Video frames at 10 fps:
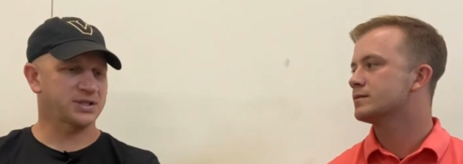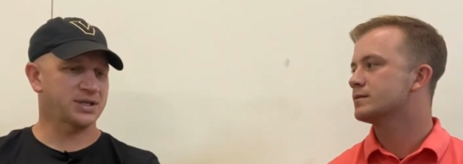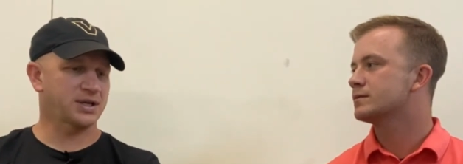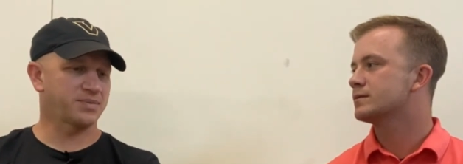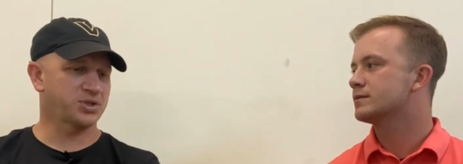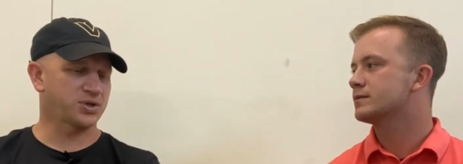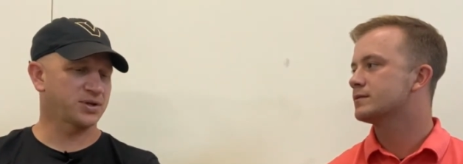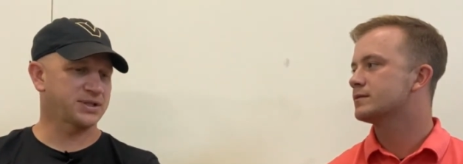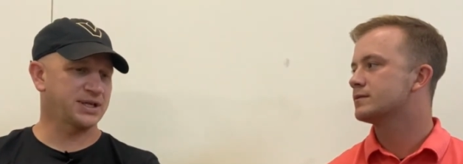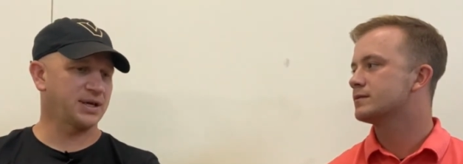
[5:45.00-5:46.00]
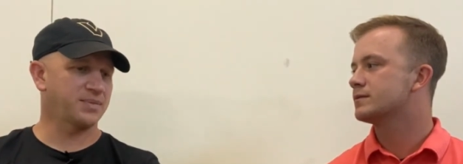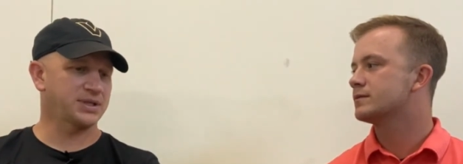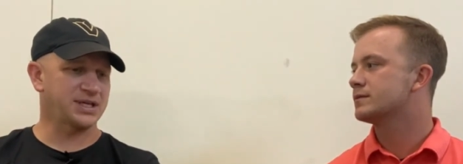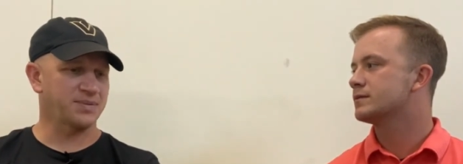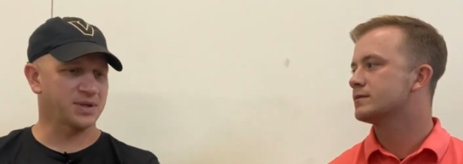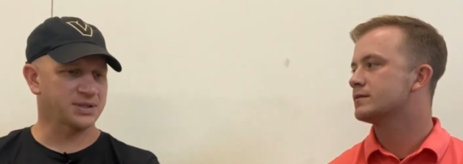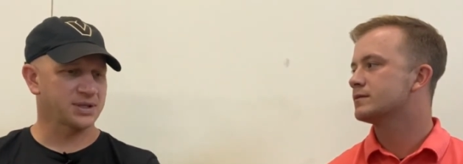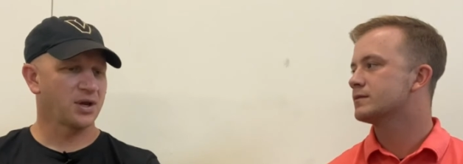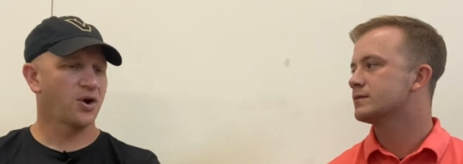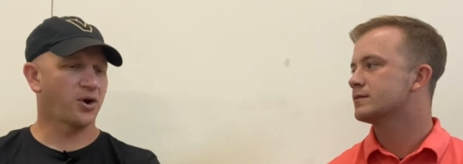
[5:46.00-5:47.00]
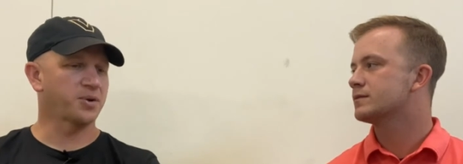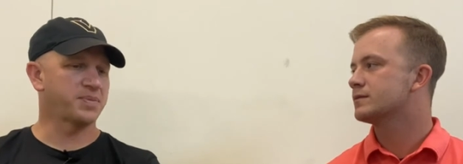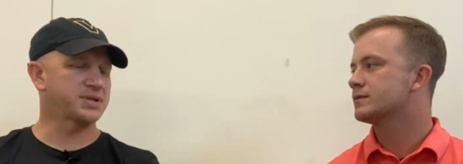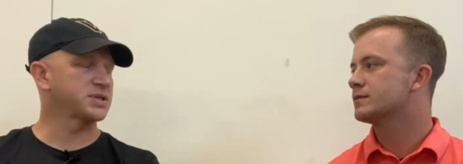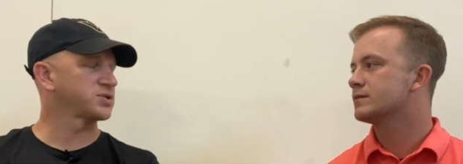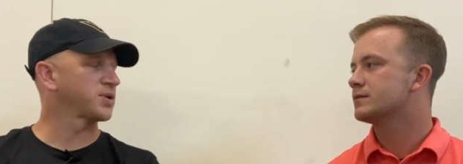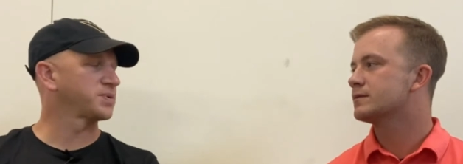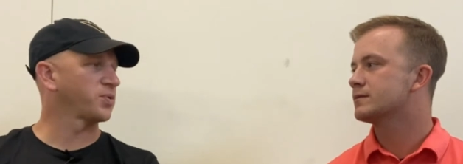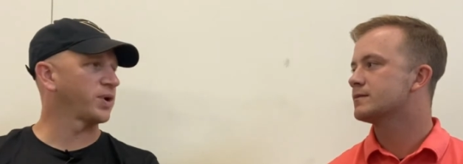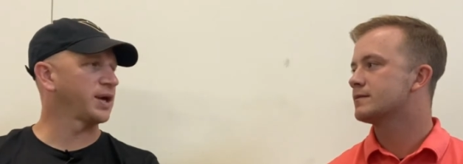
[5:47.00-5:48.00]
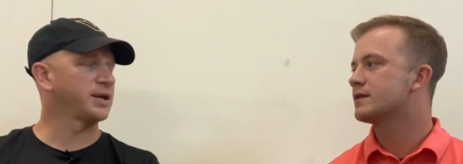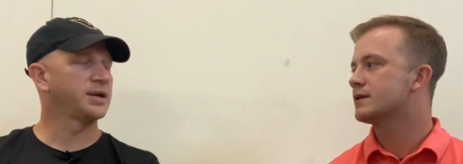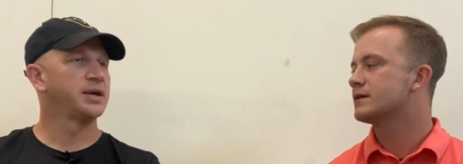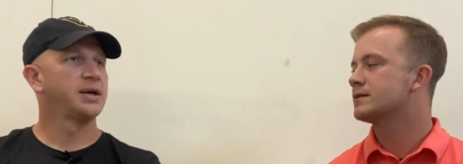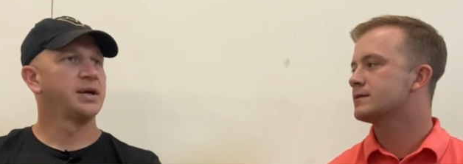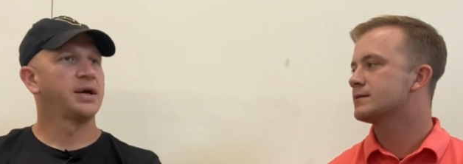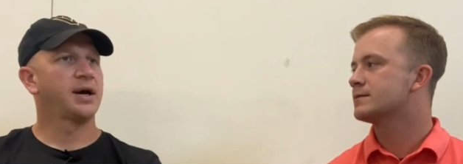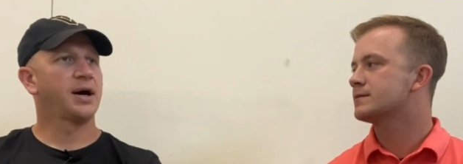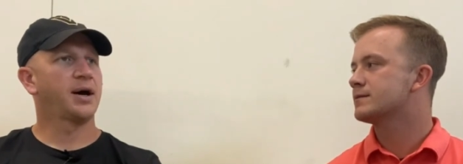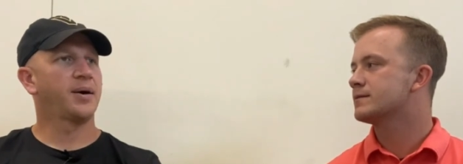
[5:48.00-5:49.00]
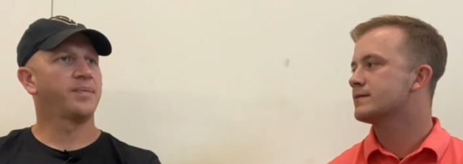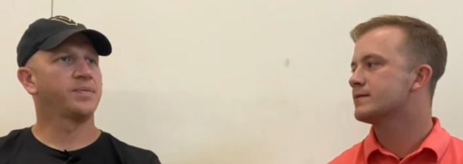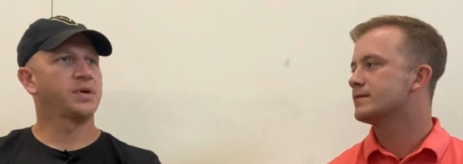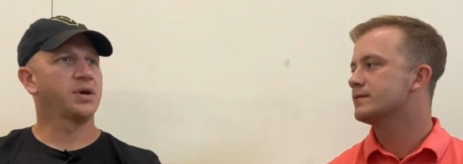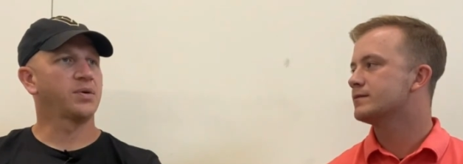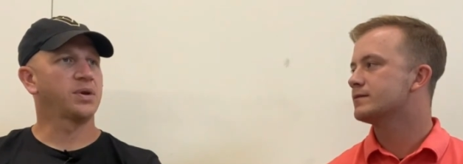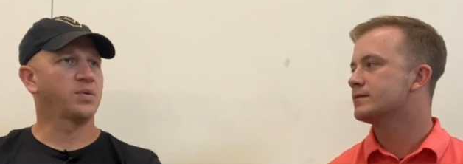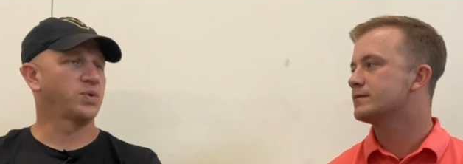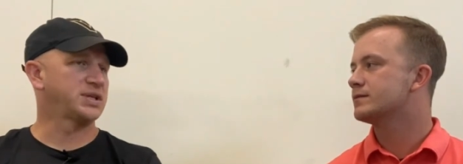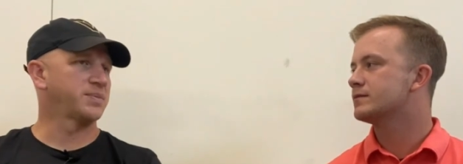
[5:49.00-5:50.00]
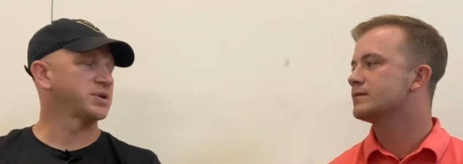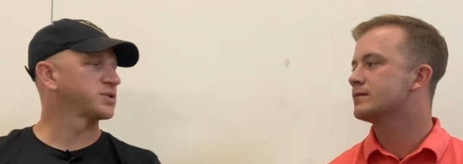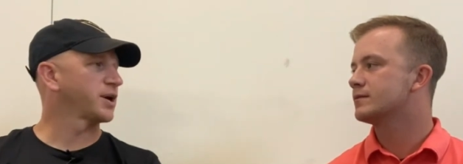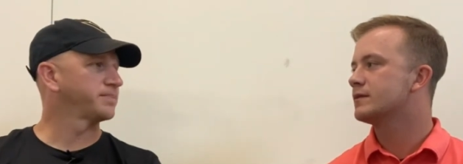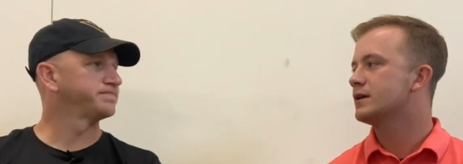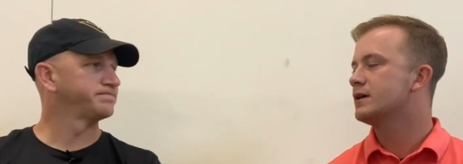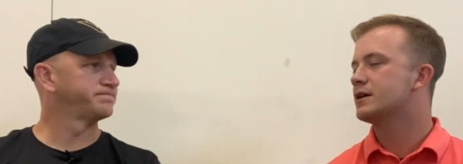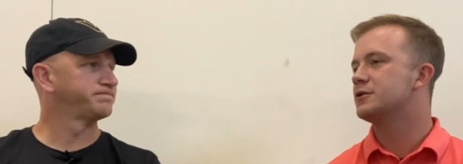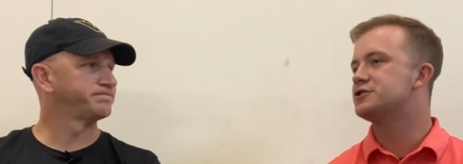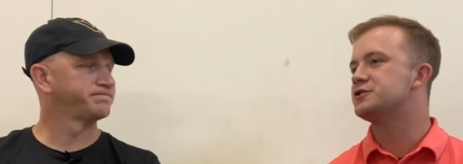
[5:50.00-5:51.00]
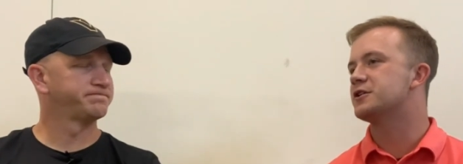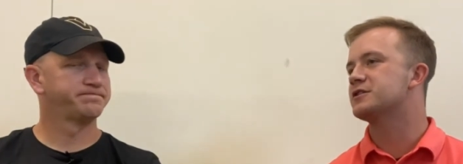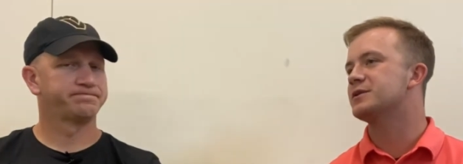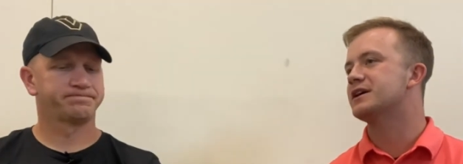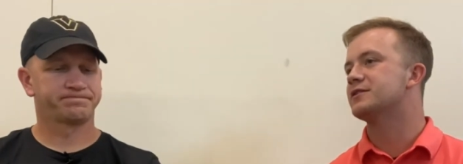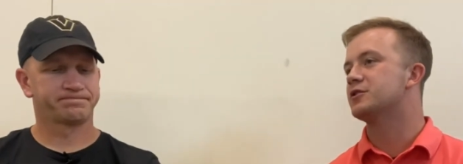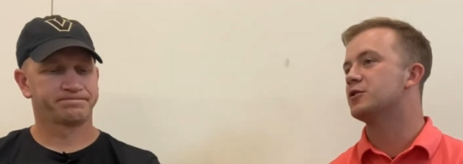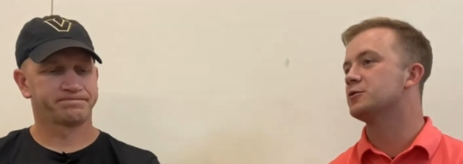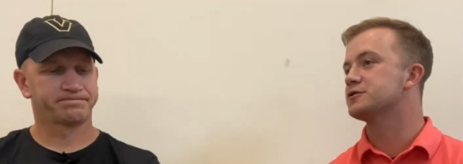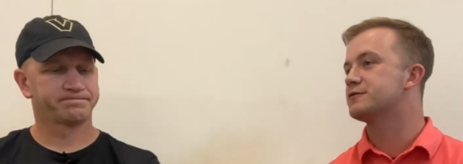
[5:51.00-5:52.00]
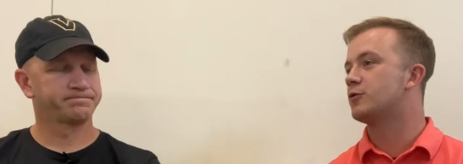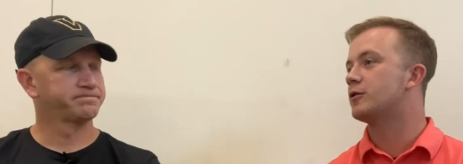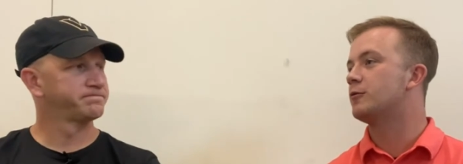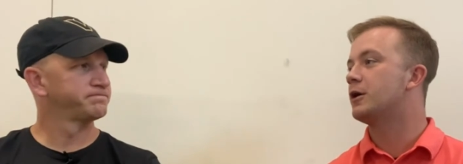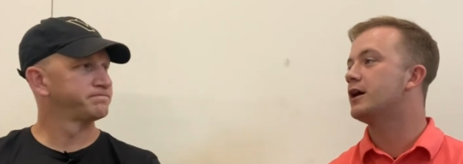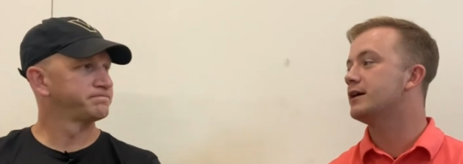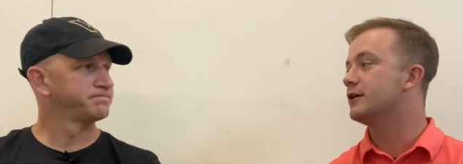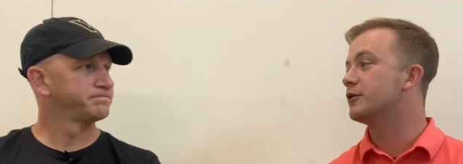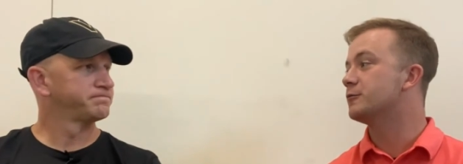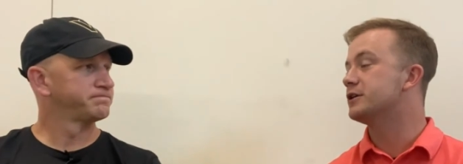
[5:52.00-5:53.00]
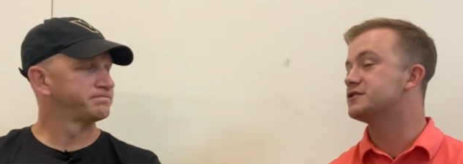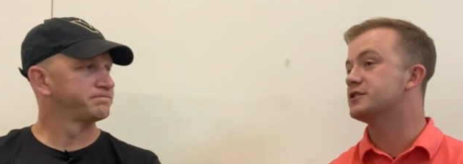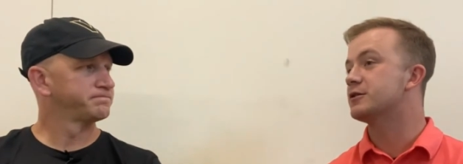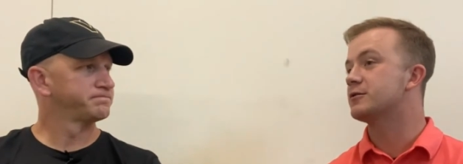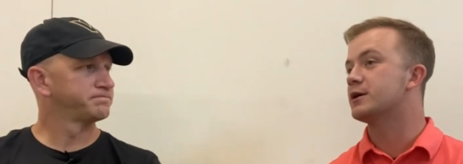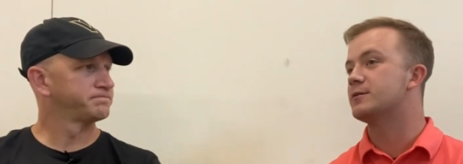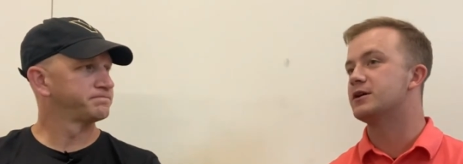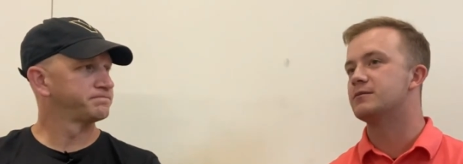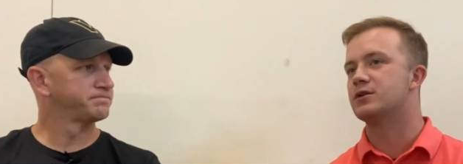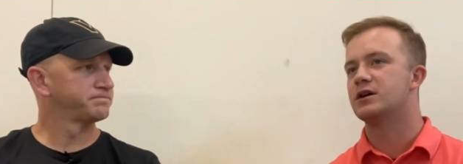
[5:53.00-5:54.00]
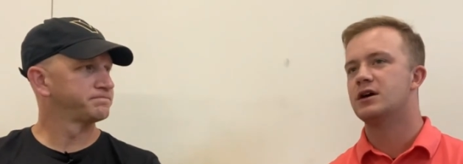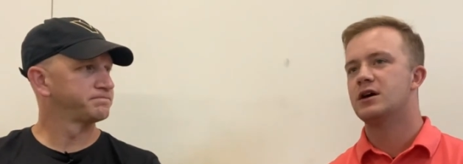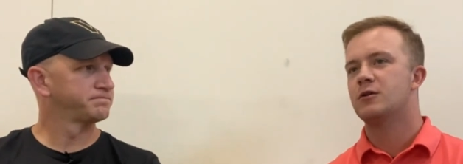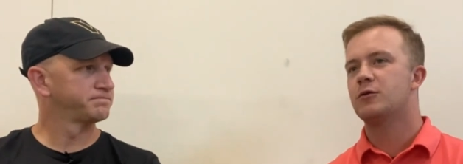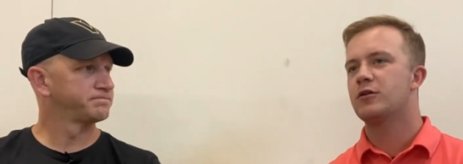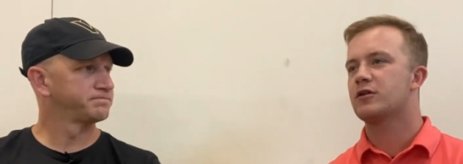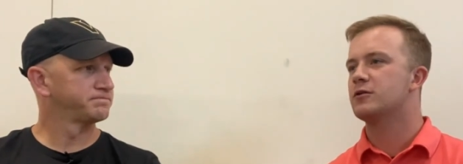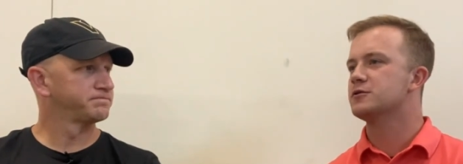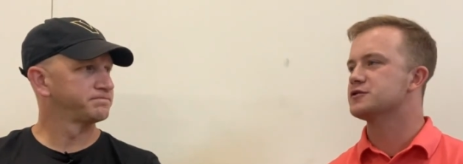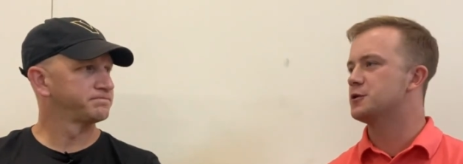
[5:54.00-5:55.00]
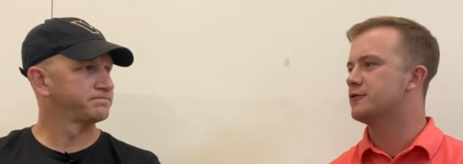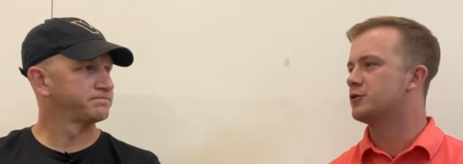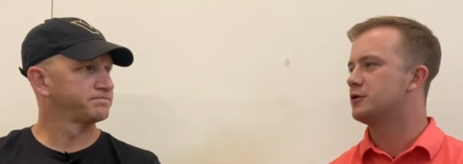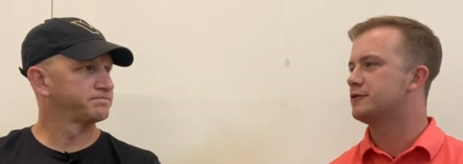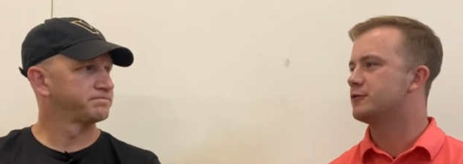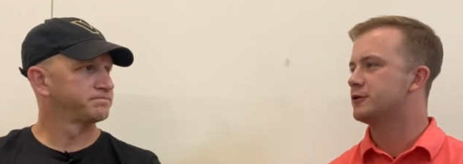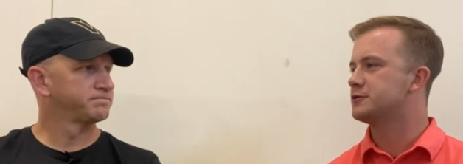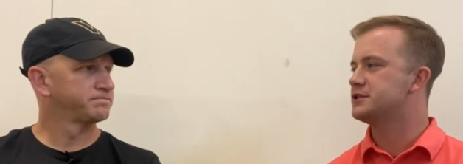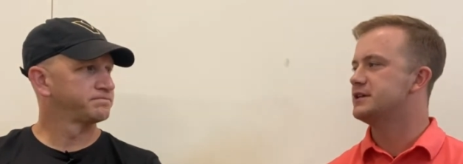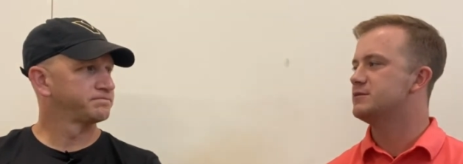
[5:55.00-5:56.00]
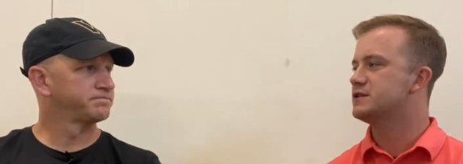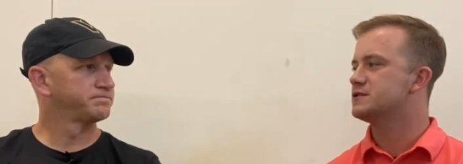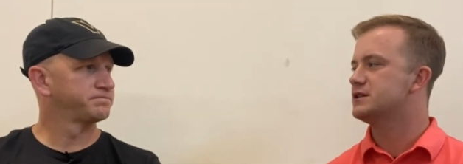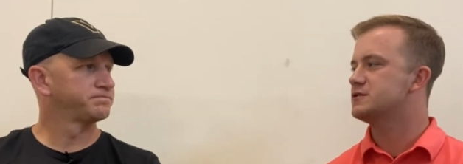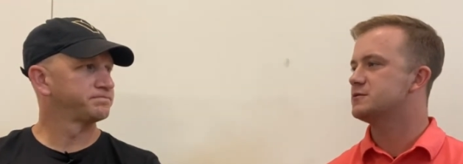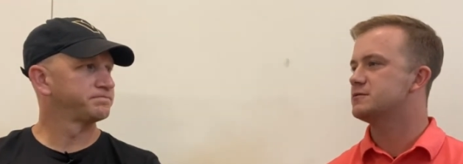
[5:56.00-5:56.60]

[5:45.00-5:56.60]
Speaker 1: that a mature team, a team that's on a business trip to win, um, you know, would demonstrate.
Speaker 2: Coach, you talked about the goals for Hawaii here in week zero coming up, but what are the goals overall for your team this season?